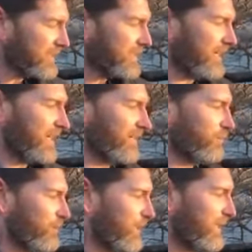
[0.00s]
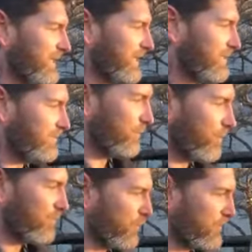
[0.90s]
call
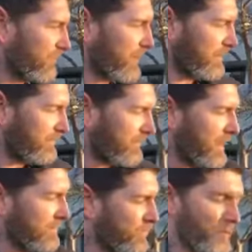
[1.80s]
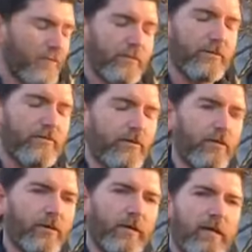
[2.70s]

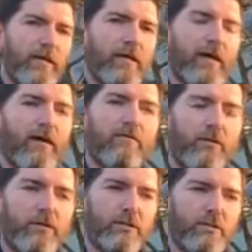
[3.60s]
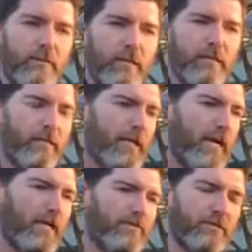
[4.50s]
1-888-445-5134. Voice your opinion,
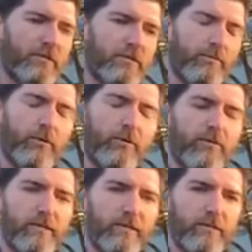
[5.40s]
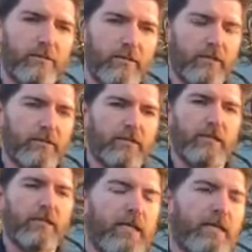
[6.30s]
ask for the support of these two bills.
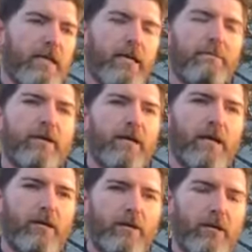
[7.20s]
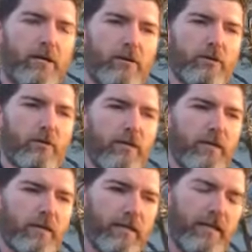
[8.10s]
Let McConnell know
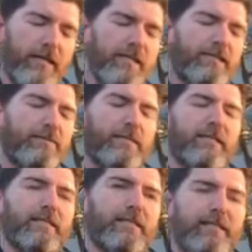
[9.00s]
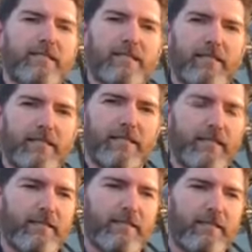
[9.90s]
that he needs to be listening to the
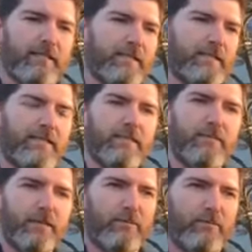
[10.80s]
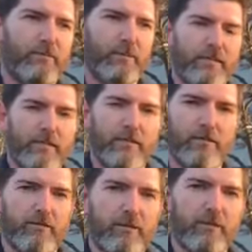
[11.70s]
Kentuckians, listening to people from these coal
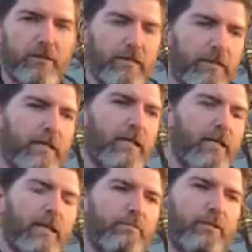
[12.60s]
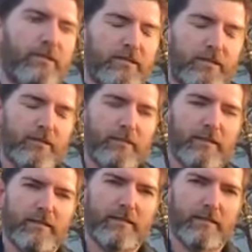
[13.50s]
communities, and put these two
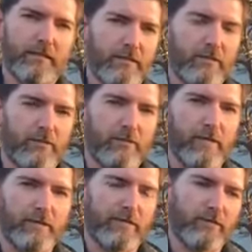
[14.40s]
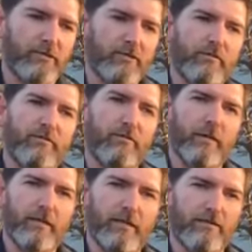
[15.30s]
bills in the continuing resolution
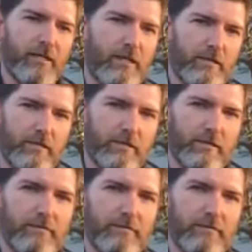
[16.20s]
before he leaves Congress.